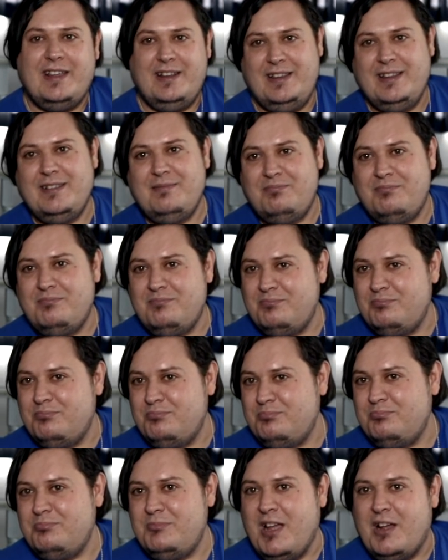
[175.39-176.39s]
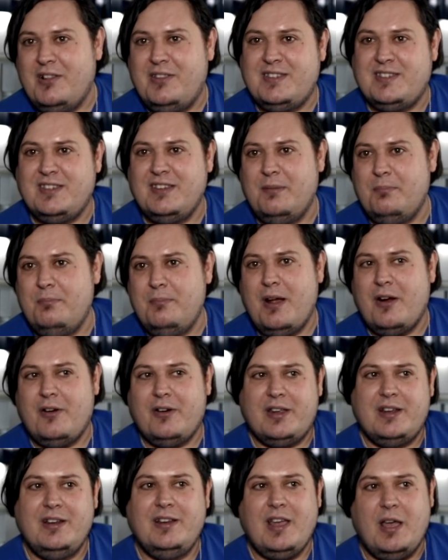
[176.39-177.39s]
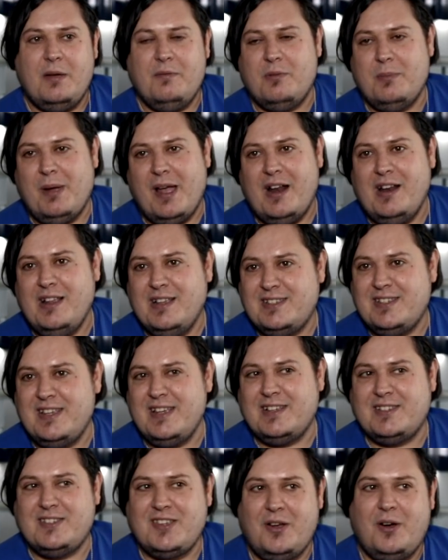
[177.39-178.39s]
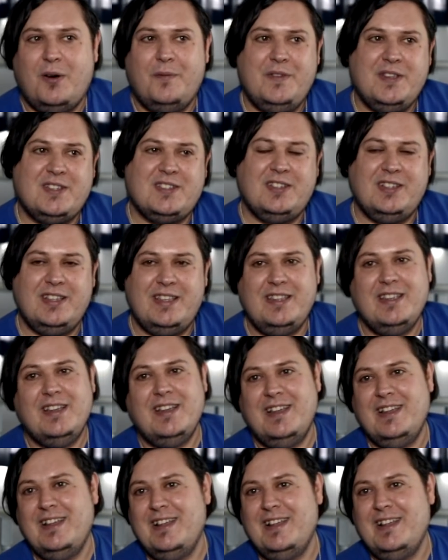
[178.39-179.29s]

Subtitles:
And, this is an American game from '86, so obviously